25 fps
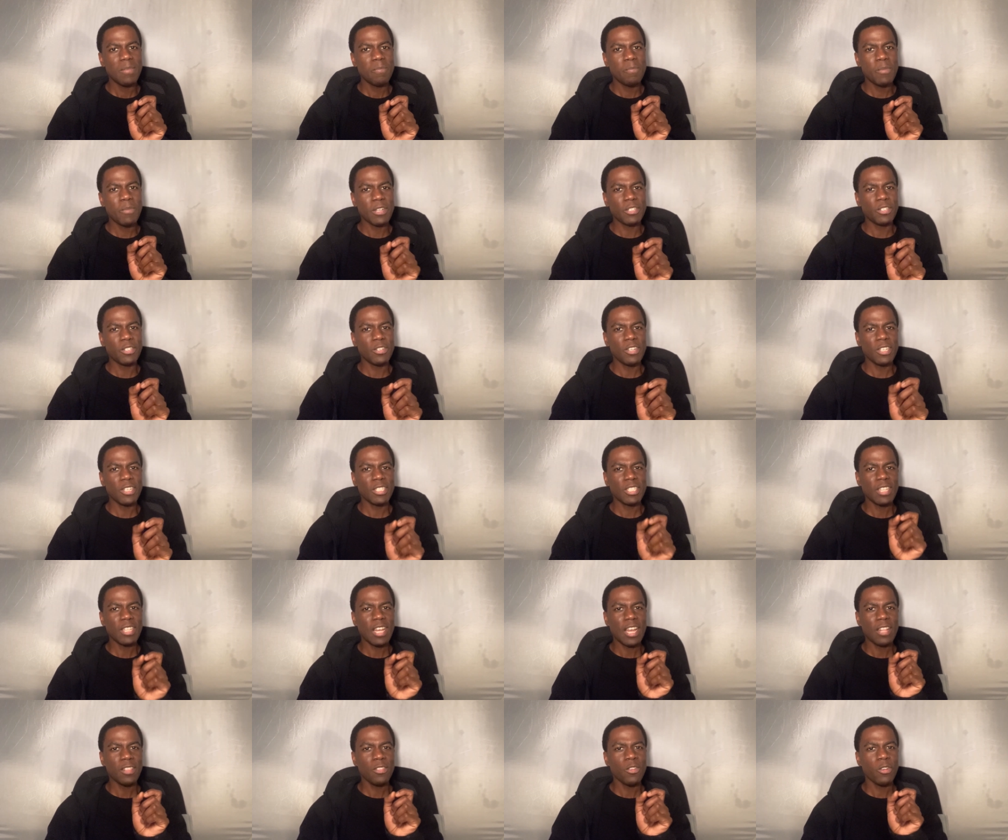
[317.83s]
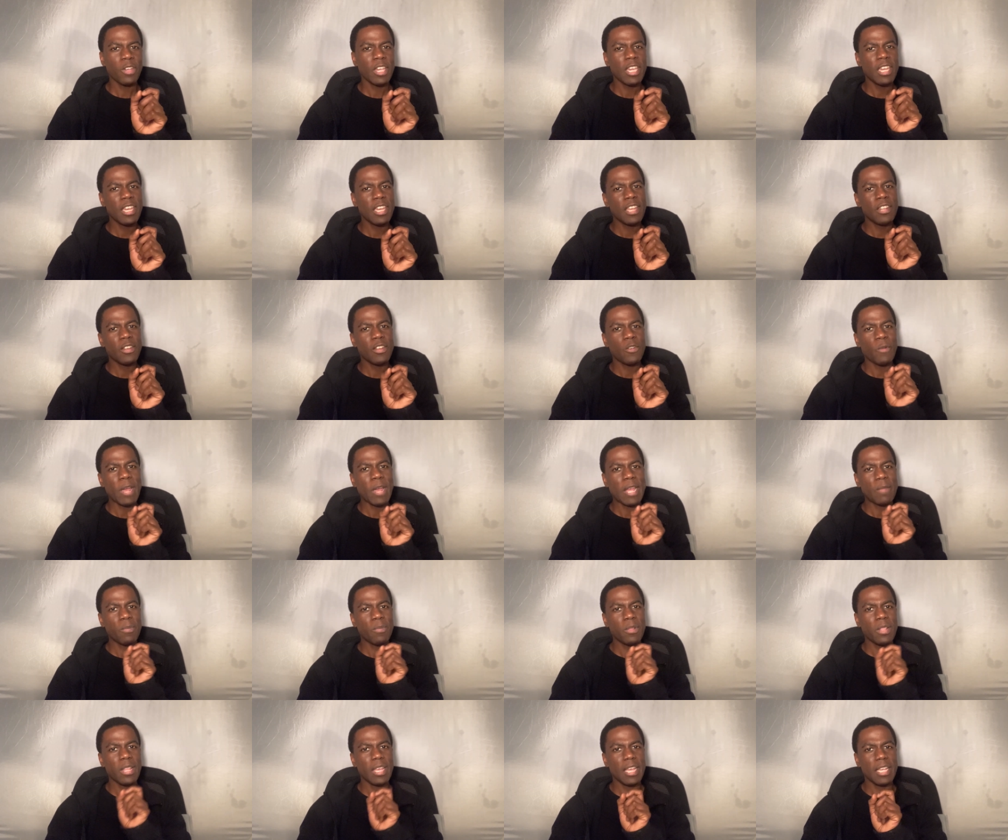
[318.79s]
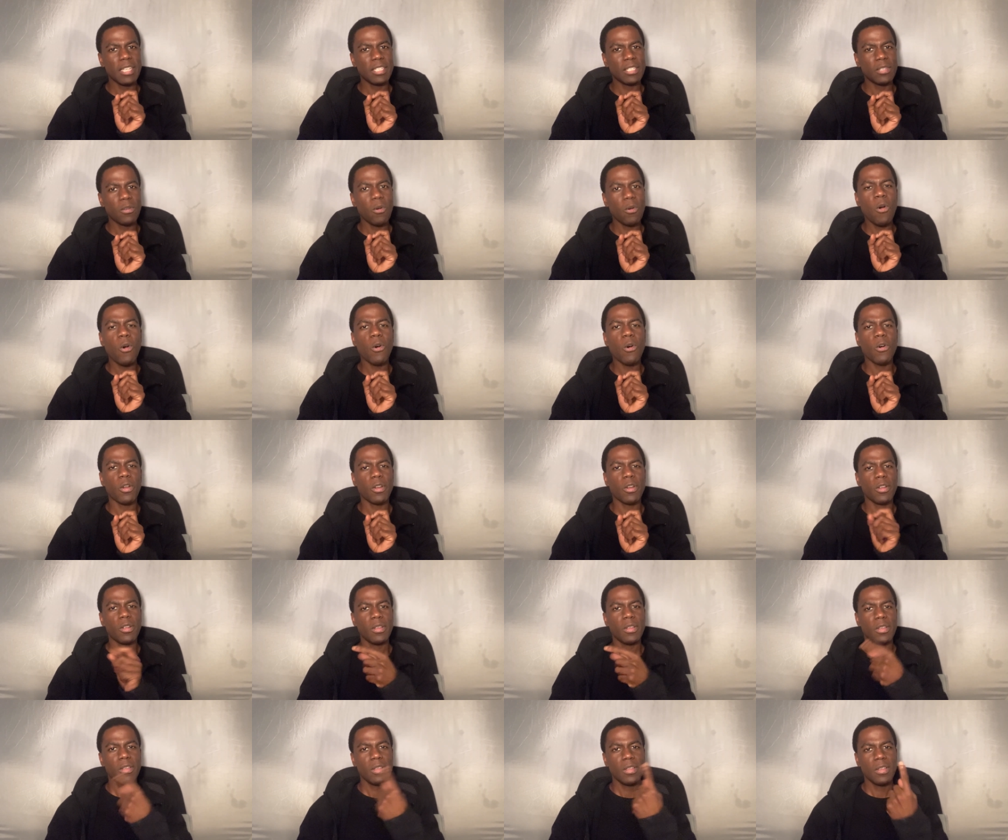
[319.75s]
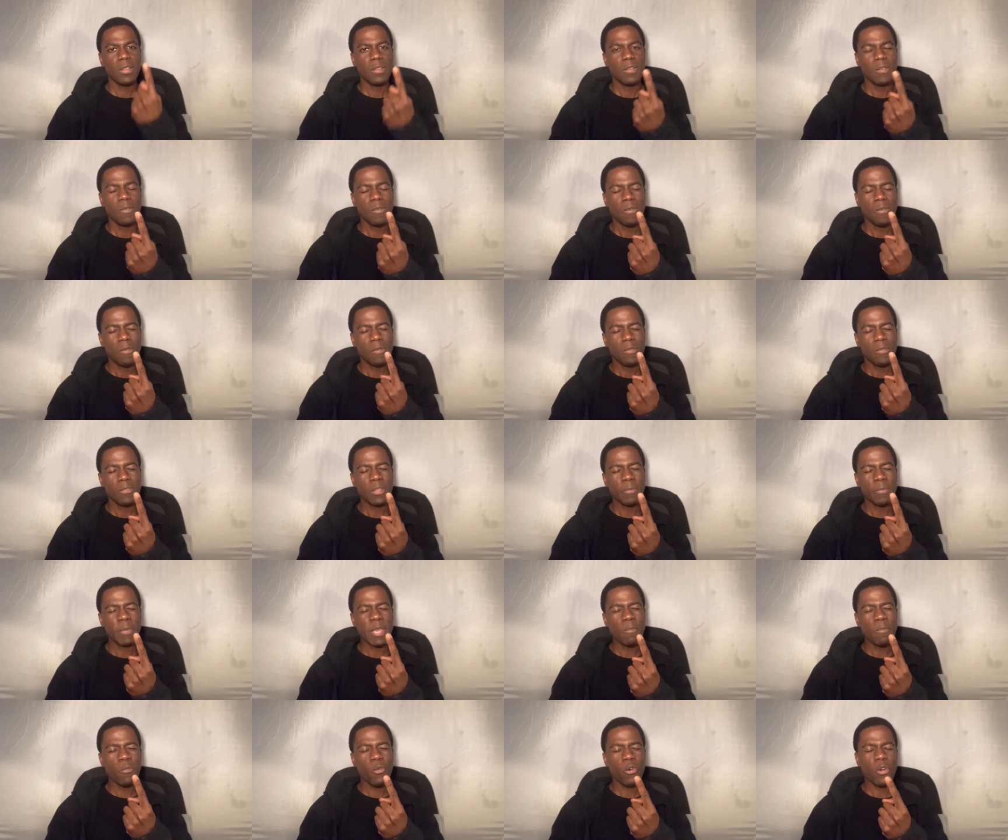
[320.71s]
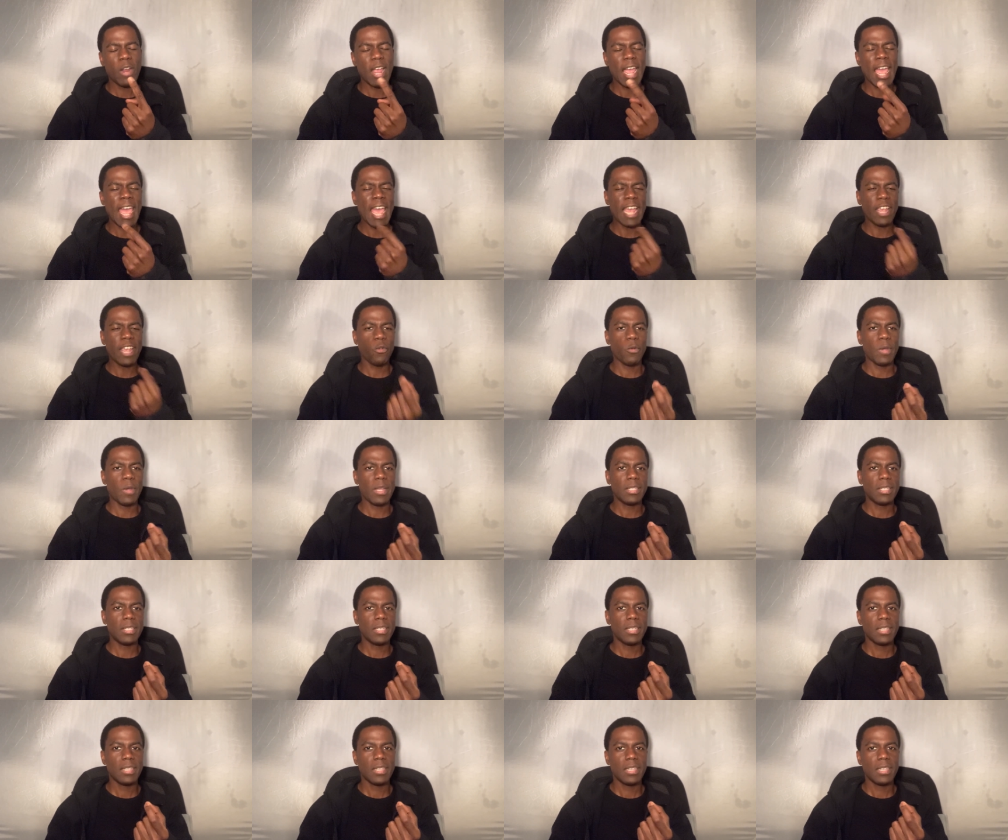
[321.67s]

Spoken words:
but you're just not looking in the right place. Or, to be more accurate,